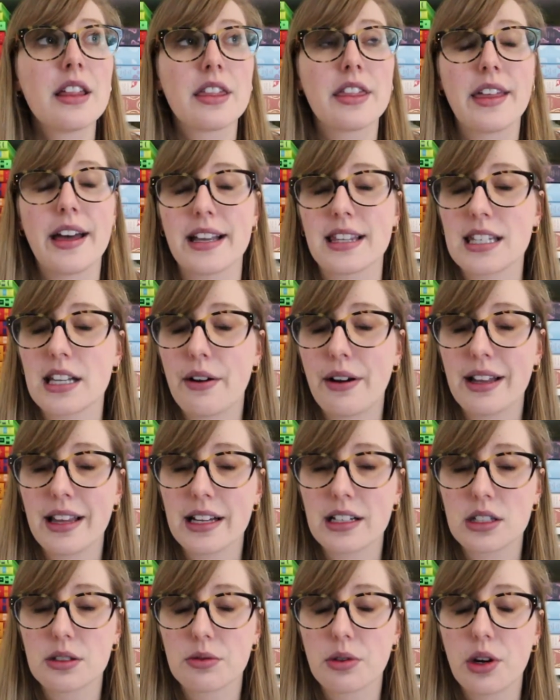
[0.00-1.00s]
that's how I
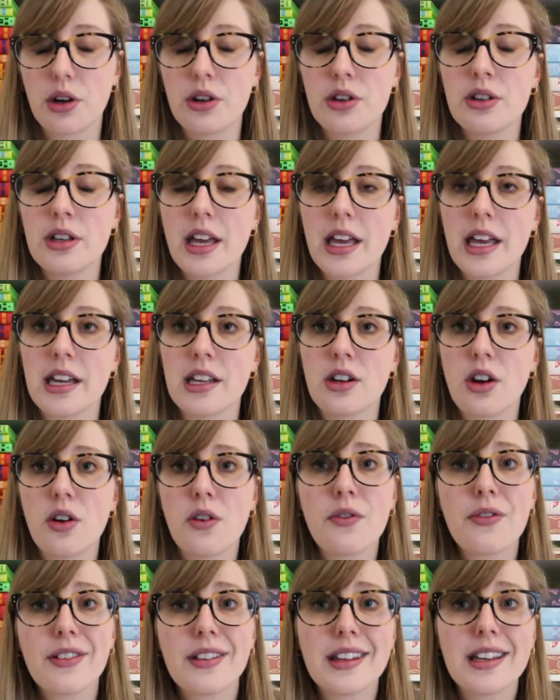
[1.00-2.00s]
like to roll. And
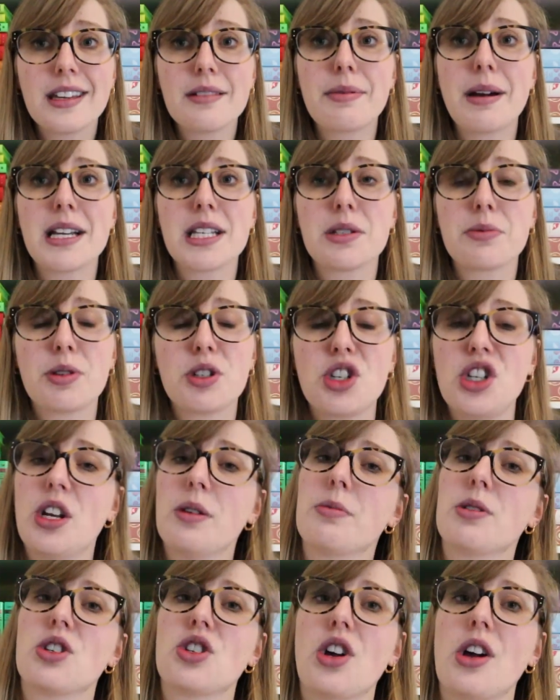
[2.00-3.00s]
hopefully by switching
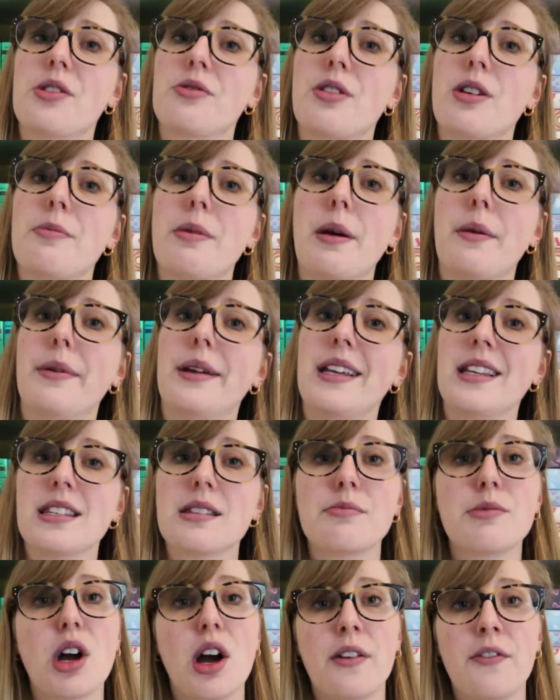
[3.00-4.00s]
up the genre, by reading
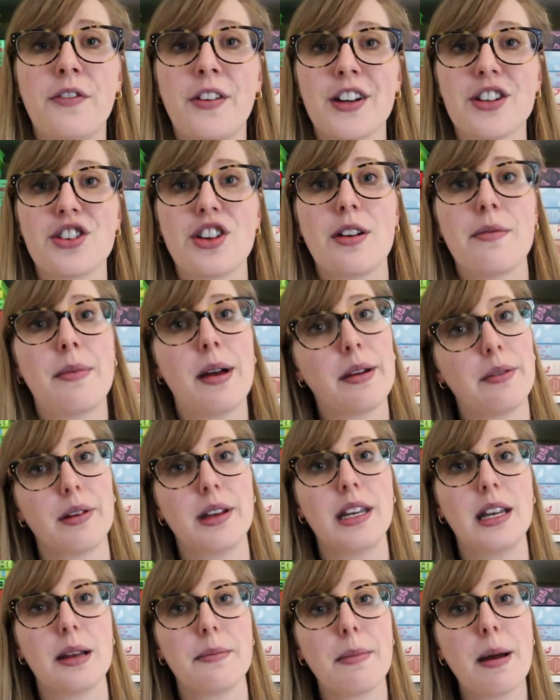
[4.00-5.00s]
some nonfiction, by
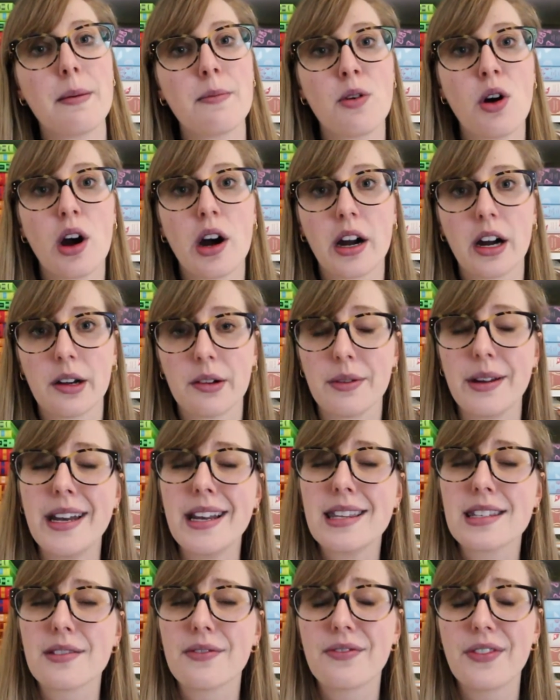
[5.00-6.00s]
reading a memoir and
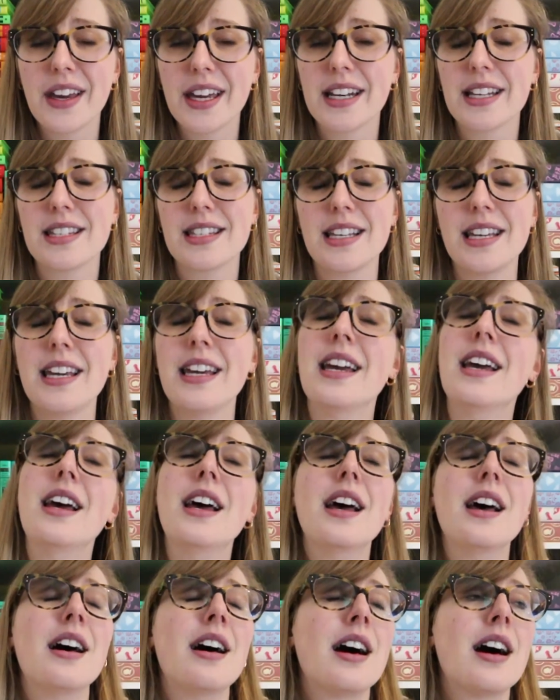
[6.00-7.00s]
reading some fantasy,
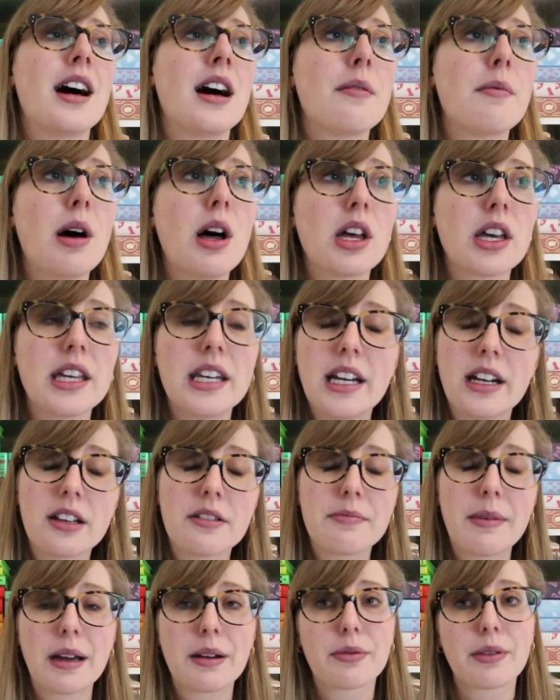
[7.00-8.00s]
I'll get out
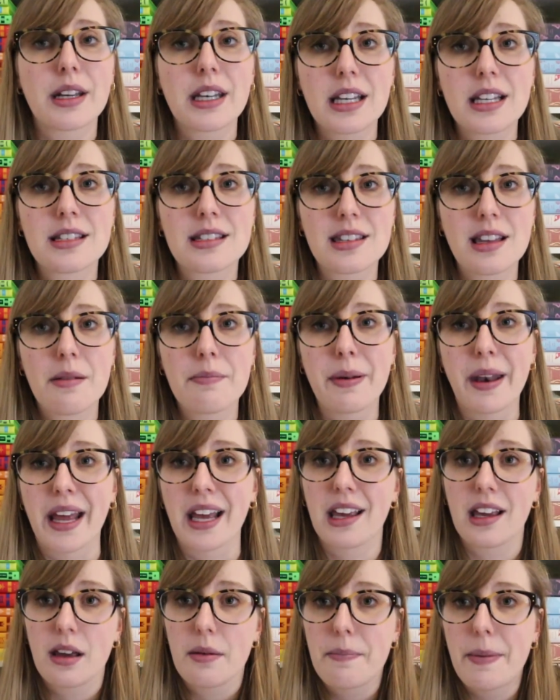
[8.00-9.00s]
of my reading slump and
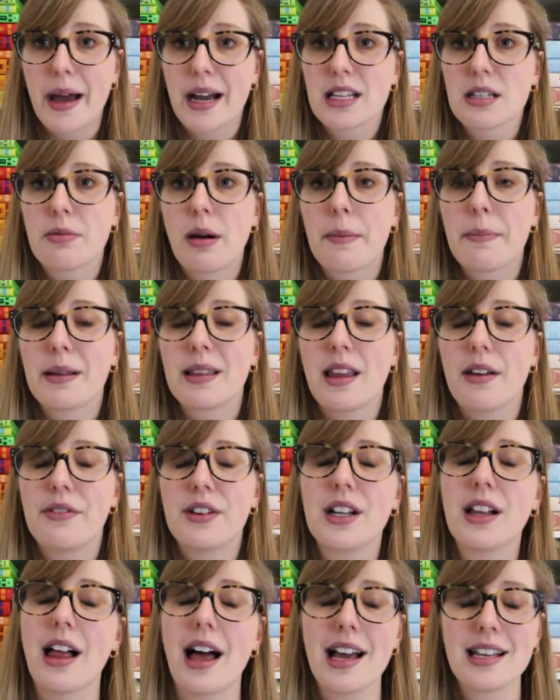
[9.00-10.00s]
I can get back to my
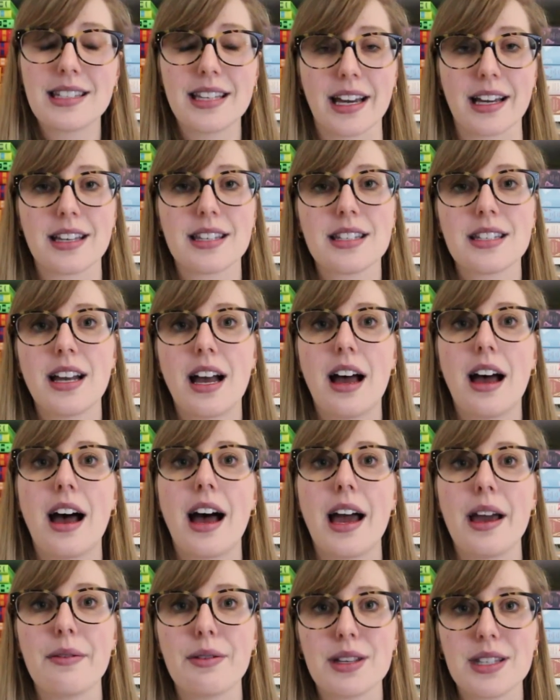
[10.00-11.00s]
beloved classics.
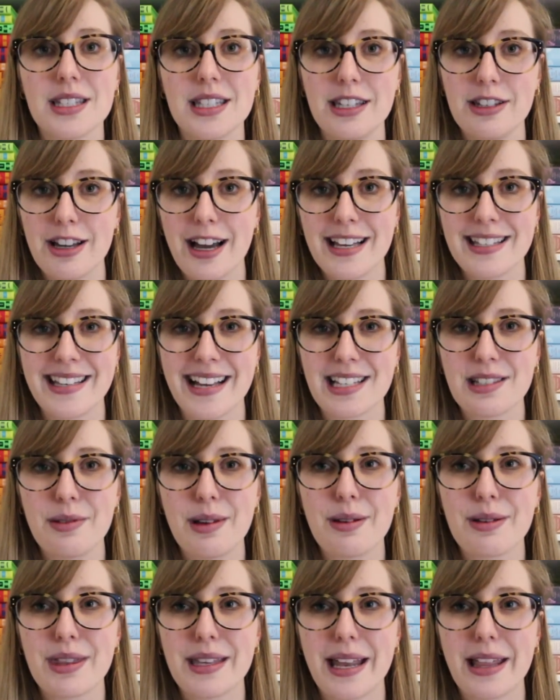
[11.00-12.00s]
I will see you guys next
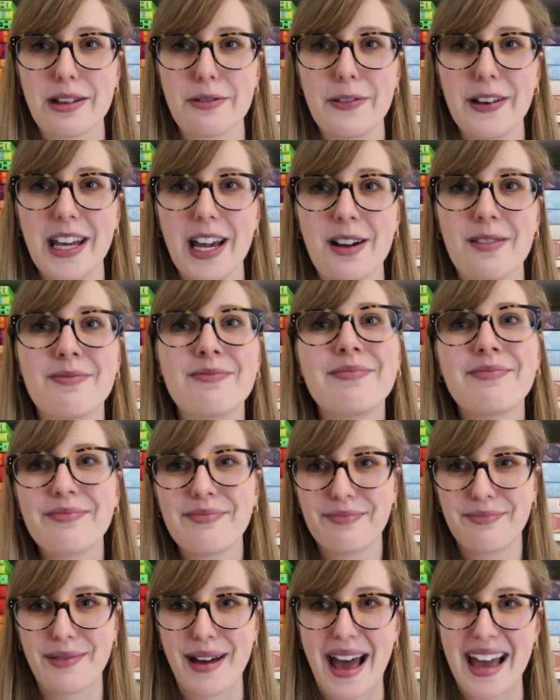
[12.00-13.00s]
week with another video.
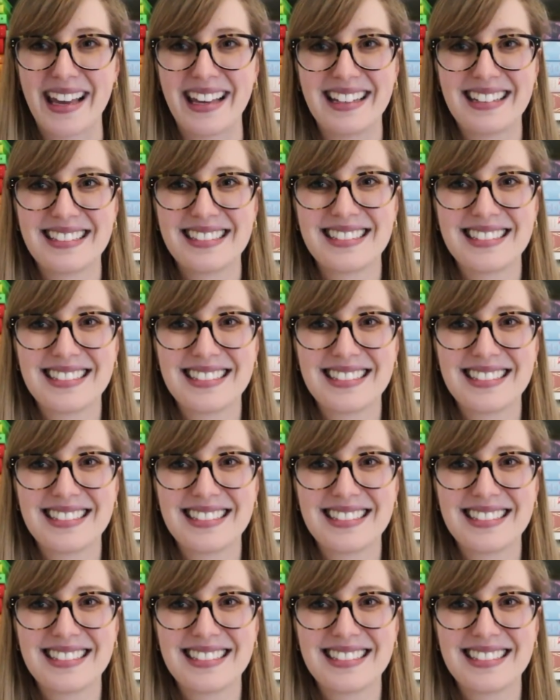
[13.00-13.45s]
Bye.